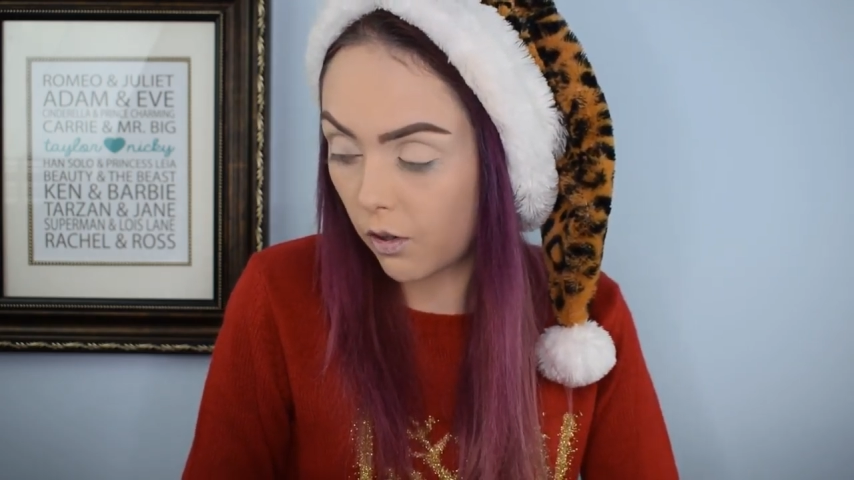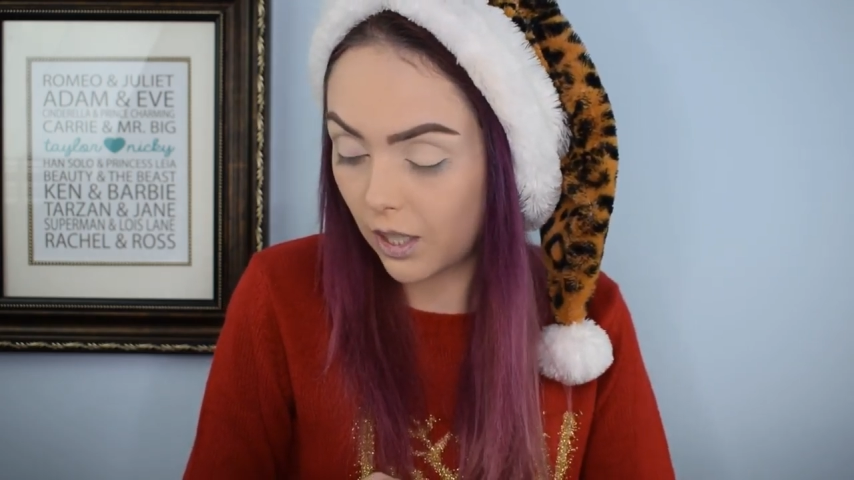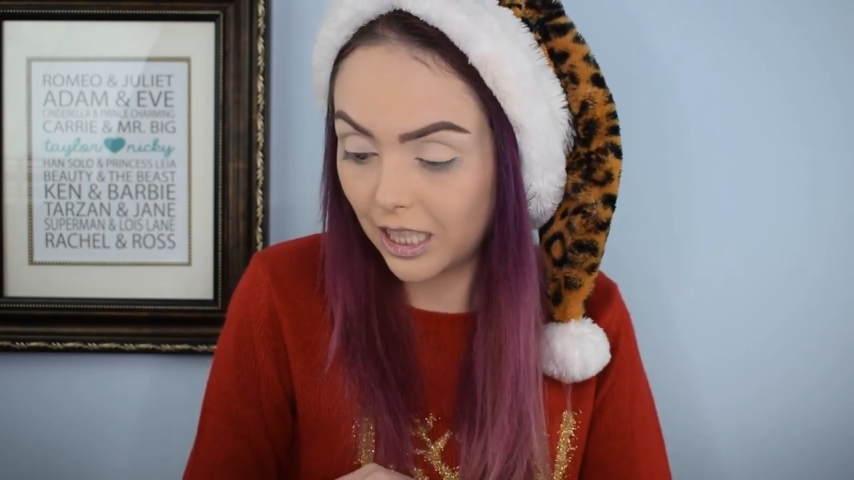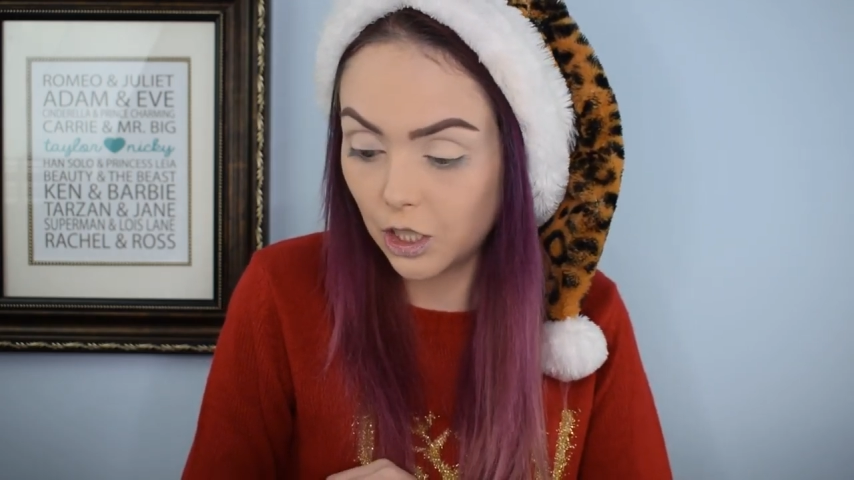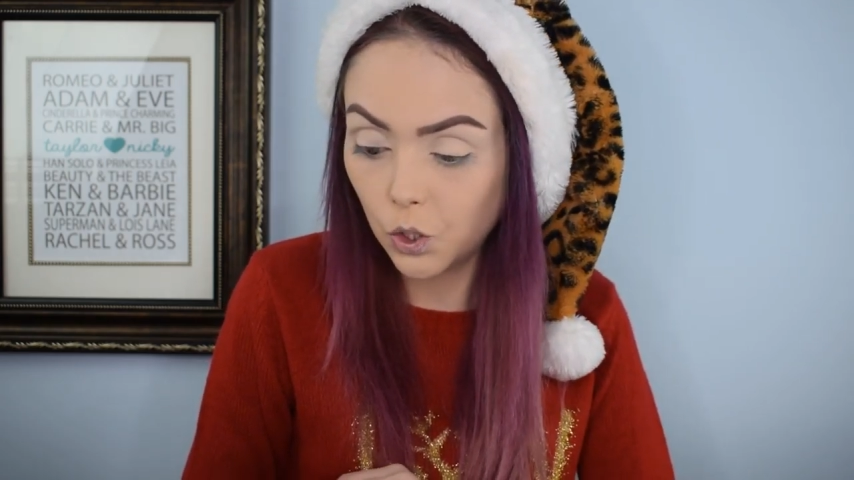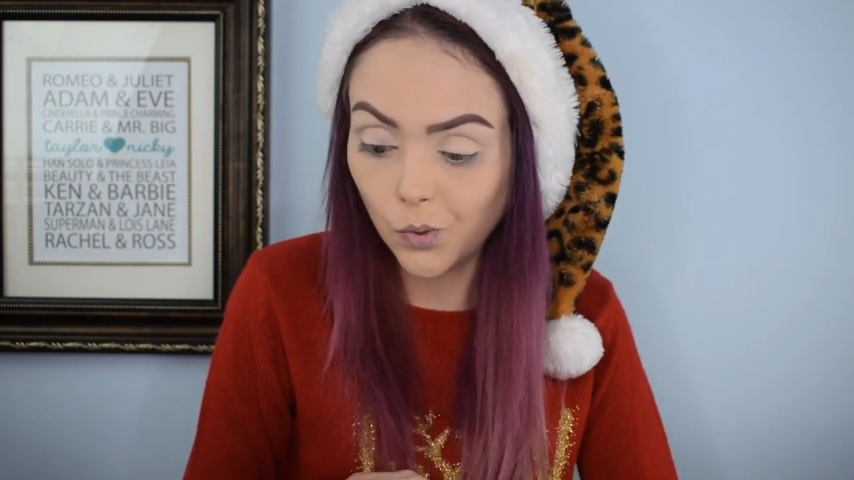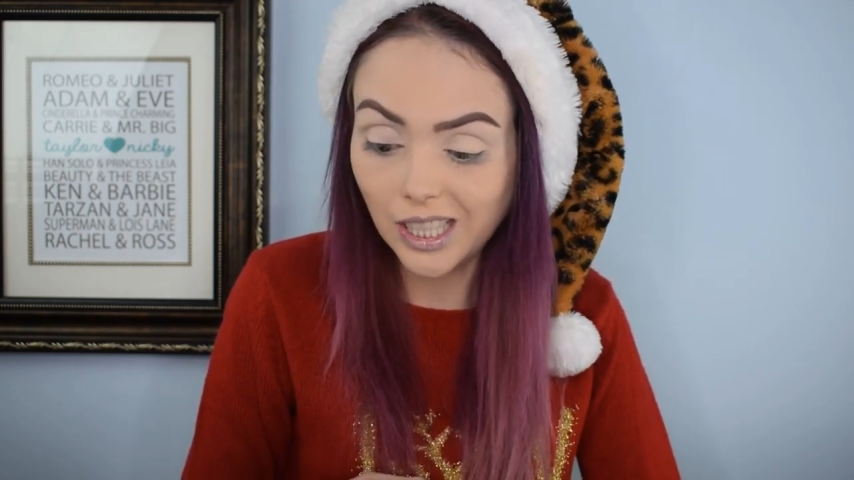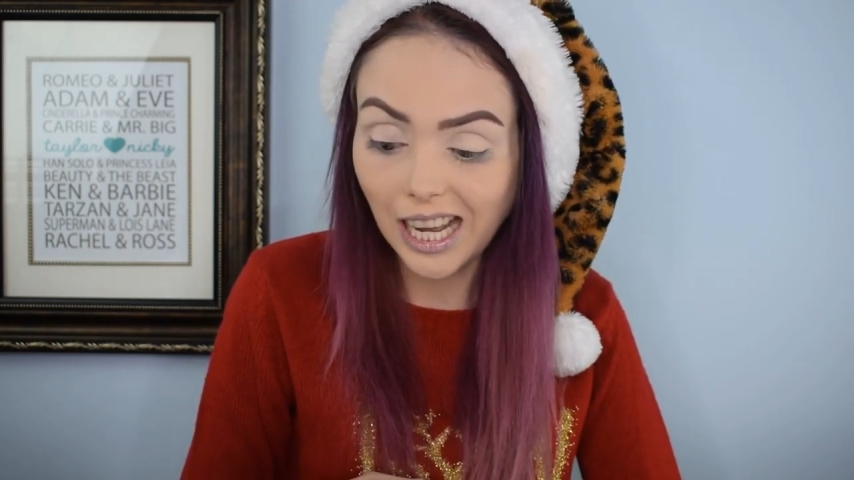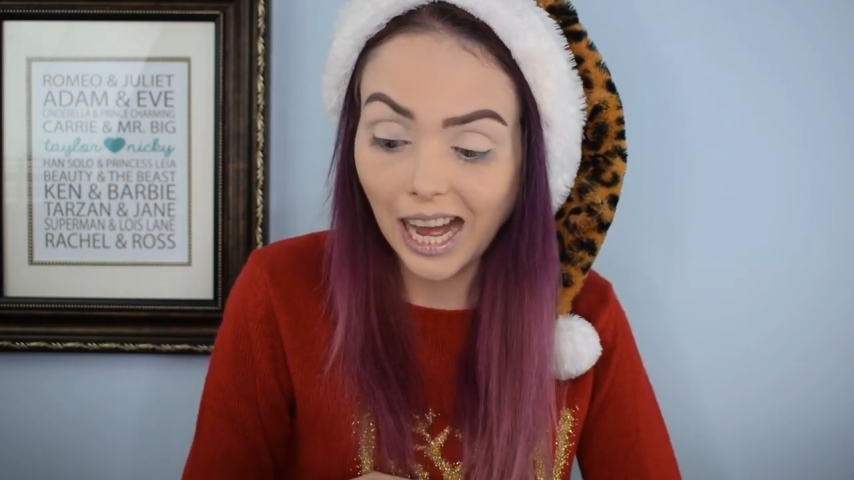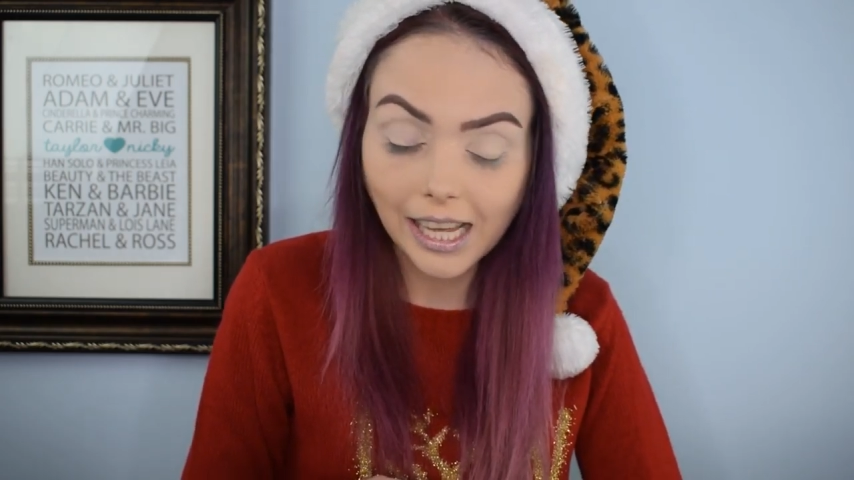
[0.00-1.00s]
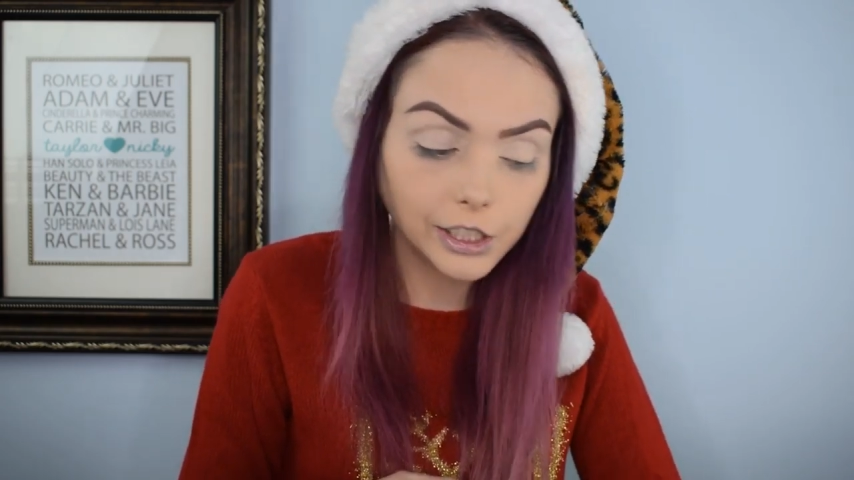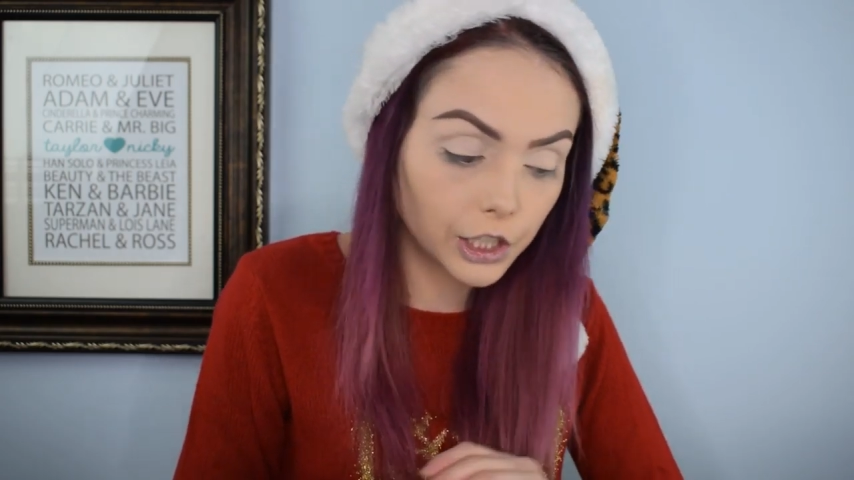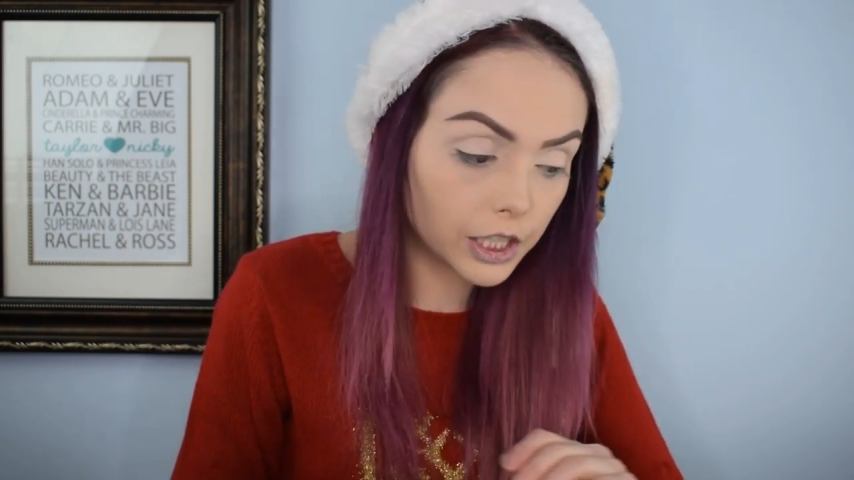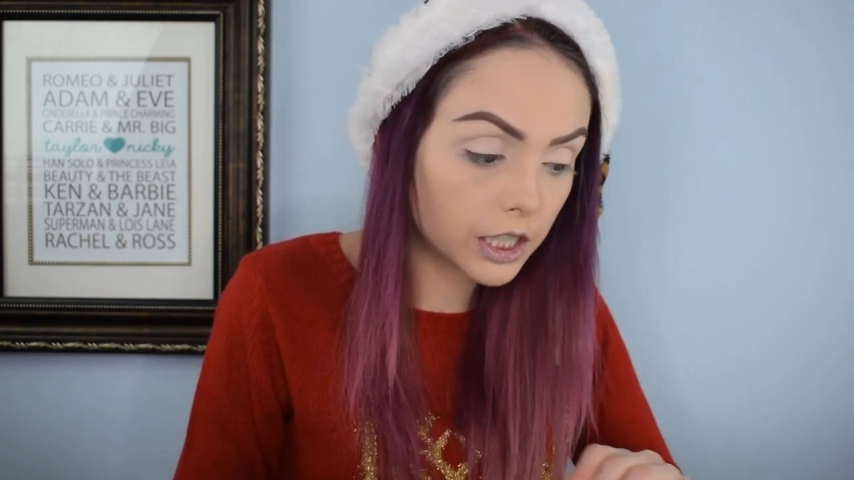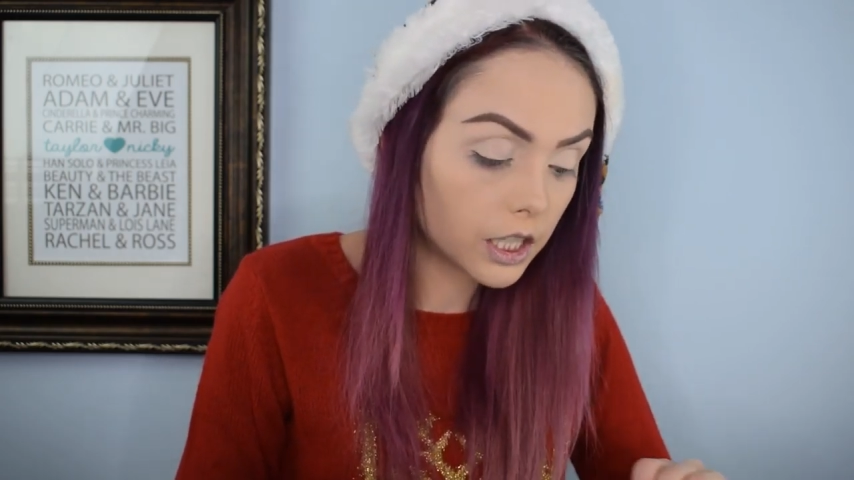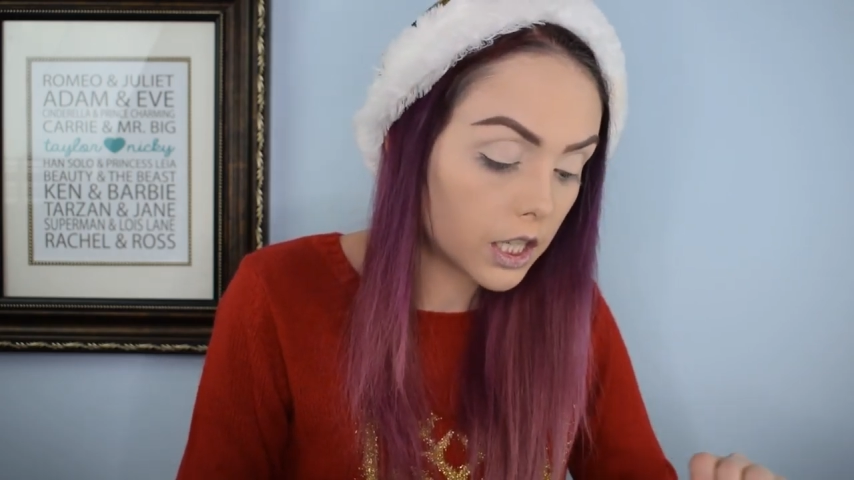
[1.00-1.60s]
on into the eye look.